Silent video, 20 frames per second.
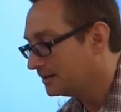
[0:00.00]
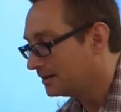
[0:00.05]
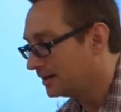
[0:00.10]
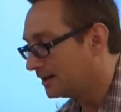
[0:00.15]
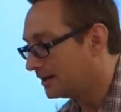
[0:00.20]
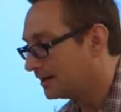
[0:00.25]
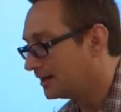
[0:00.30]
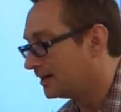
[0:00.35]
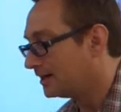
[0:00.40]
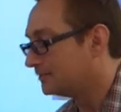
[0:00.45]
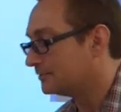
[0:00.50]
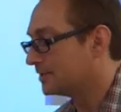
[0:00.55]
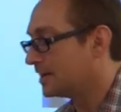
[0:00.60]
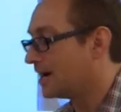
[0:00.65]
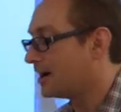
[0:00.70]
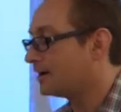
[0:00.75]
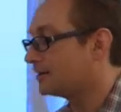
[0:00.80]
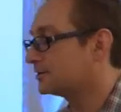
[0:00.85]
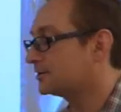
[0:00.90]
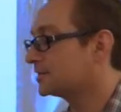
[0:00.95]

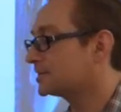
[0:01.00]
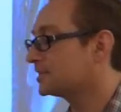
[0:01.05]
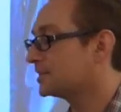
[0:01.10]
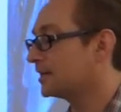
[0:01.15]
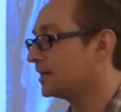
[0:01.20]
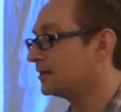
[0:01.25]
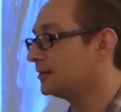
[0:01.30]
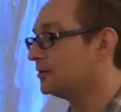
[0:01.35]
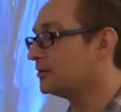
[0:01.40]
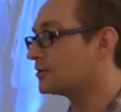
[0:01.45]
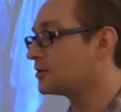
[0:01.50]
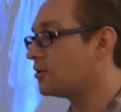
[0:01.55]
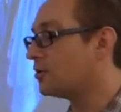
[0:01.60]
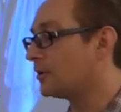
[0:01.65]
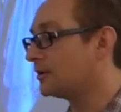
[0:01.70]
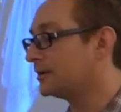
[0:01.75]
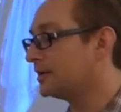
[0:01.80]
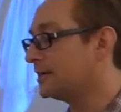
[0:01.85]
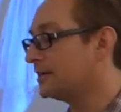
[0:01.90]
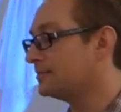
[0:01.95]
Now, just to get a little
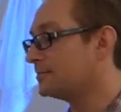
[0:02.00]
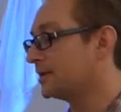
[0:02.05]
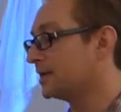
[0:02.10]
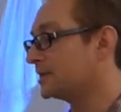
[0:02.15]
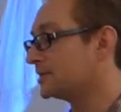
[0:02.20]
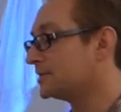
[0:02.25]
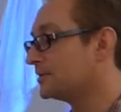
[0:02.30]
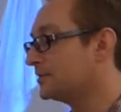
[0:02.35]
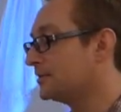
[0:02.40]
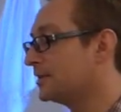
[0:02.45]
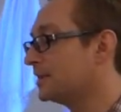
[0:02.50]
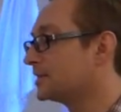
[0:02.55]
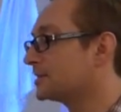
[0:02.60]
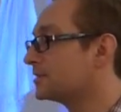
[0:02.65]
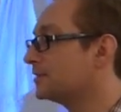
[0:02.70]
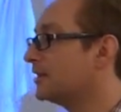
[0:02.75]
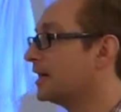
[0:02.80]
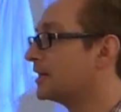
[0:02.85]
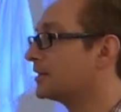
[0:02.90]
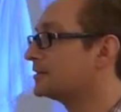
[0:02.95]
corny, but I still think it's
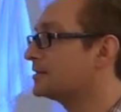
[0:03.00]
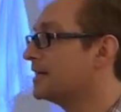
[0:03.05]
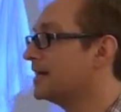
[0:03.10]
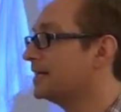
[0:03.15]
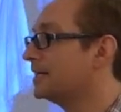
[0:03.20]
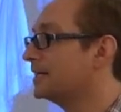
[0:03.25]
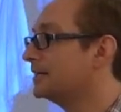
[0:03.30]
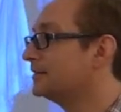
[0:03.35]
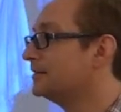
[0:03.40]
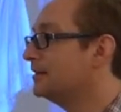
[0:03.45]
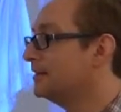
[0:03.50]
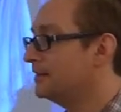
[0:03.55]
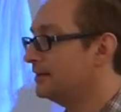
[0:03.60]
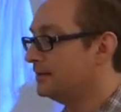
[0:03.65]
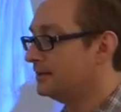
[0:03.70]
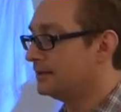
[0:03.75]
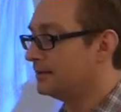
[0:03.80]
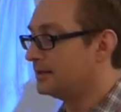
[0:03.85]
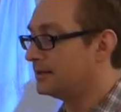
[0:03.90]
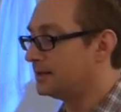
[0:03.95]
a little entertaining,
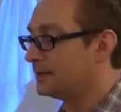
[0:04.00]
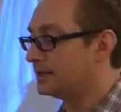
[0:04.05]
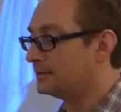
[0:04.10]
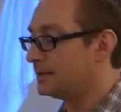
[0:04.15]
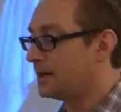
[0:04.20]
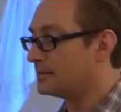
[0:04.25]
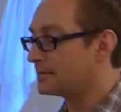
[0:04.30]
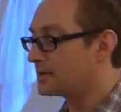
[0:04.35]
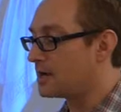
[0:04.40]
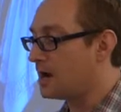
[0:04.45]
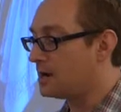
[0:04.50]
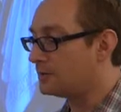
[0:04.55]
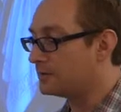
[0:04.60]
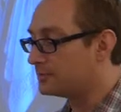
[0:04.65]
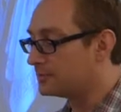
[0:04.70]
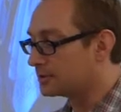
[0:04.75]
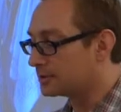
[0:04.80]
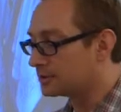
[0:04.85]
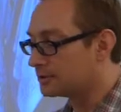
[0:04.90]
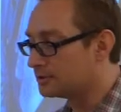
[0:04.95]
I'm a
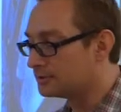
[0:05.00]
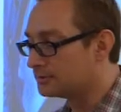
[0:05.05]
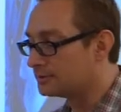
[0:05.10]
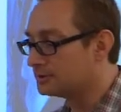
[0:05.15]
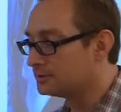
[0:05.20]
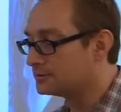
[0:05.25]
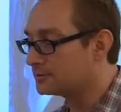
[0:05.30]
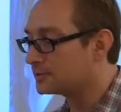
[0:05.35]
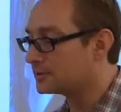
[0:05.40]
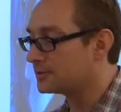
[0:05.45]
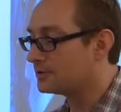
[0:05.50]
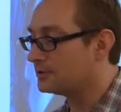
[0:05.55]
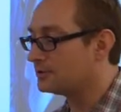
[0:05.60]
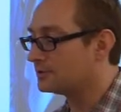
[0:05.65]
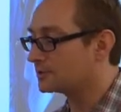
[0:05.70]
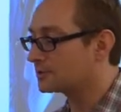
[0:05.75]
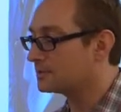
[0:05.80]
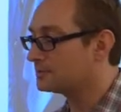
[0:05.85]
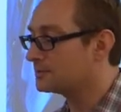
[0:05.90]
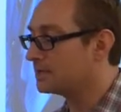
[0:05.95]
comic book guru, so
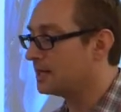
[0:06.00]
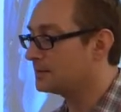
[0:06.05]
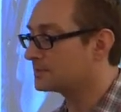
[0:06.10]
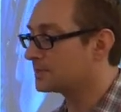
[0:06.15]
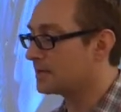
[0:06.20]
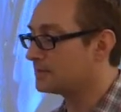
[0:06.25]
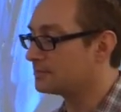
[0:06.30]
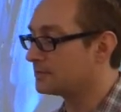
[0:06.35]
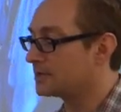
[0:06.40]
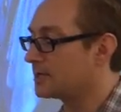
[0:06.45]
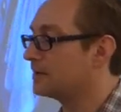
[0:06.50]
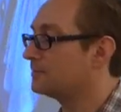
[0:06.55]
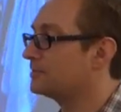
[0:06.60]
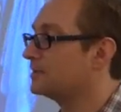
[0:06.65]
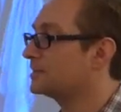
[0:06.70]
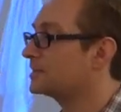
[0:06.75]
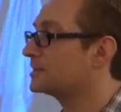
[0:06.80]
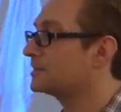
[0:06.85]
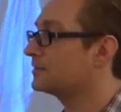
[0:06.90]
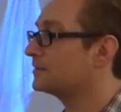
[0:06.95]
sometimes I bring up
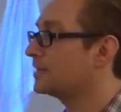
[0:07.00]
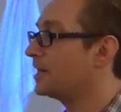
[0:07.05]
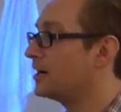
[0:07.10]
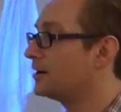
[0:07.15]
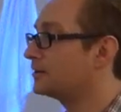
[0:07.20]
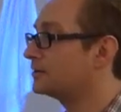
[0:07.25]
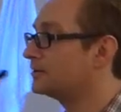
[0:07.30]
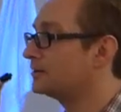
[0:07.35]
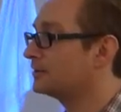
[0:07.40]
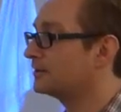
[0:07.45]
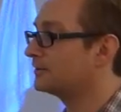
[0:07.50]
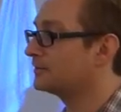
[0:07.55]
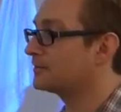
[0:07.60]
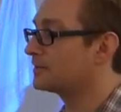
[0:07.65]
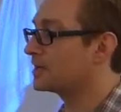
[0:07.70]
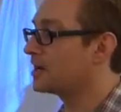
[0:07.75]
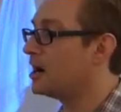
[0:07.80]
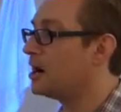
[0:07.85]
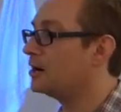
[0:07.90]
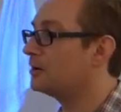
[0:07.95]
this character from
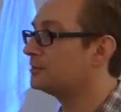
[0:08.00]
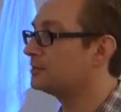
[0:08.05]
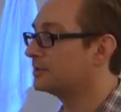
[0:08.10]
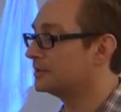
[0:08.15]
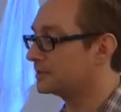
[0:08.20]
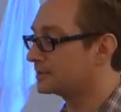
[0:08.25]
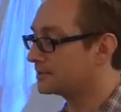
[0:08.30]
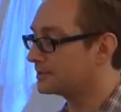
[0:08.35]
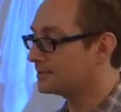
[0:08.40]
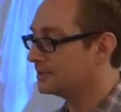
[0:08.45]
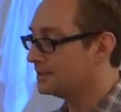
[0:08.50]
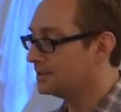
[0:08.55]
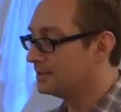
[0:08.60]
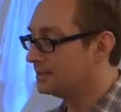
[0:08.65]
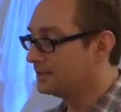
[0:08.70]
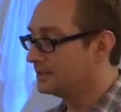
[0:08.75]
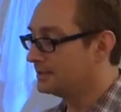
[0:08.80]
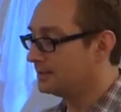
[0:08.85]
the comic books.